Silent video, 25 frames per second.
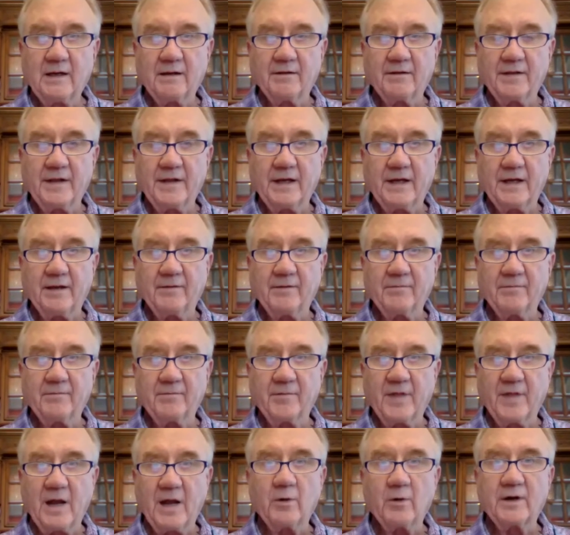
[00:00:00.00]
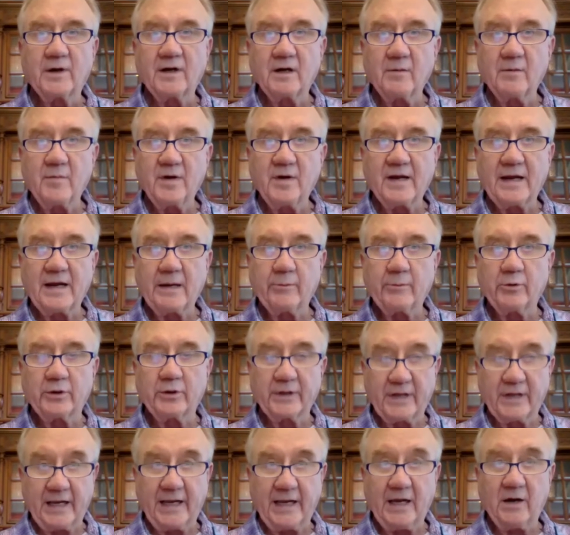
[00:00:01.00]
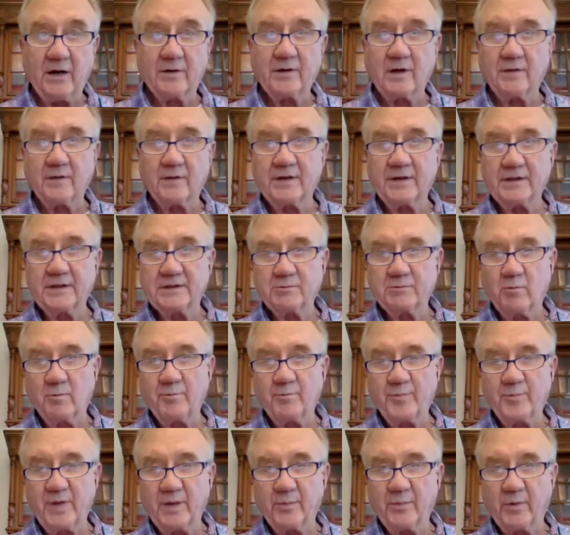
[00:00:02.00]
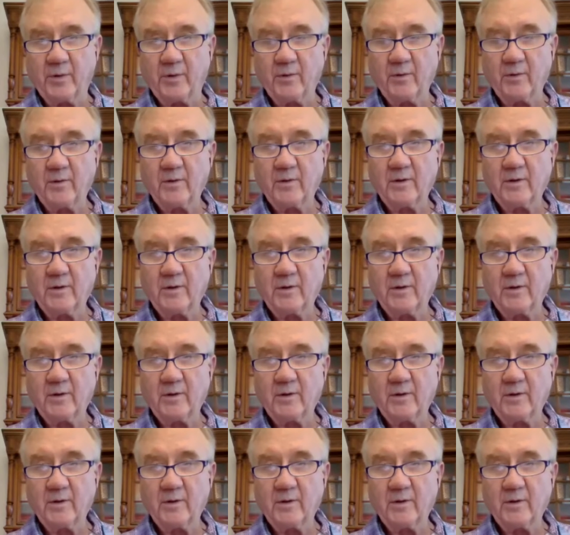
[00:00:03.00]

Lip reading: then they were going to be able to count on these people